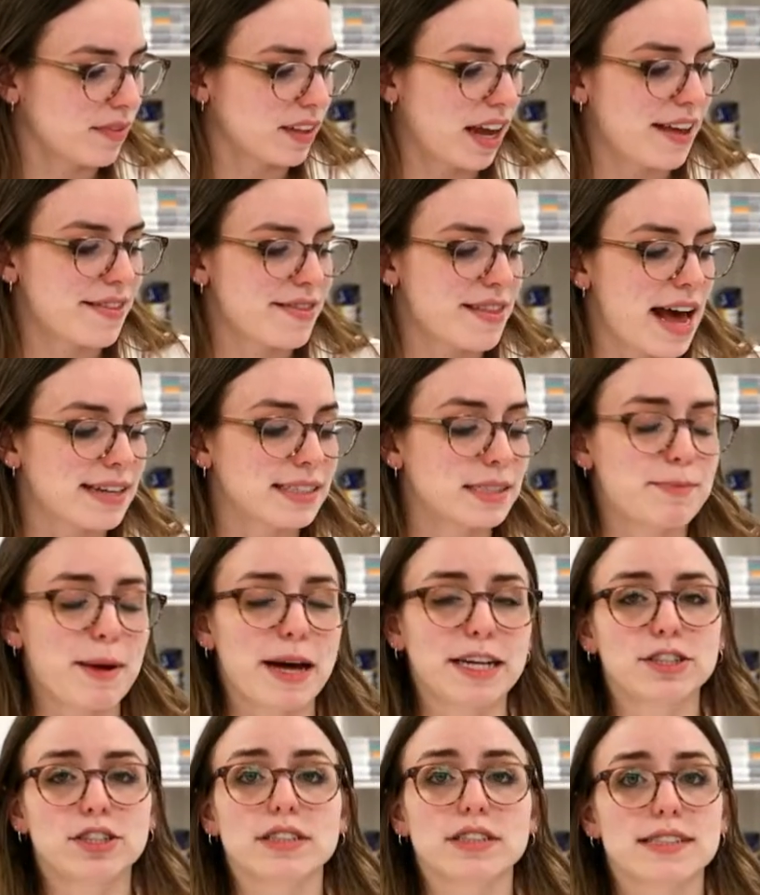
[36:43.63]
And that
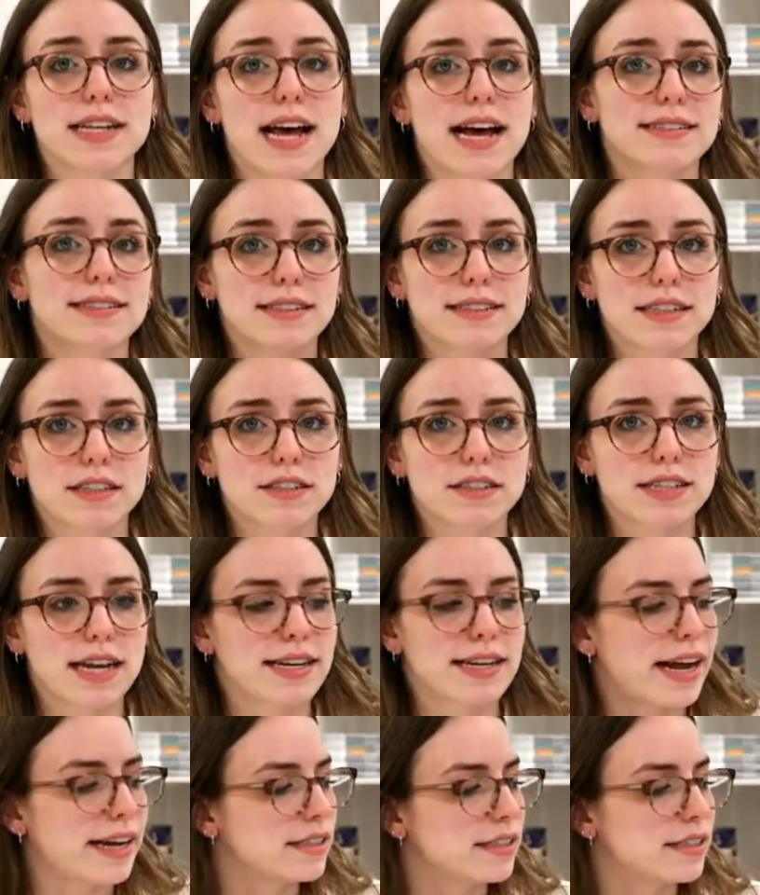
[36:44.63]
special is lasting till Sunday.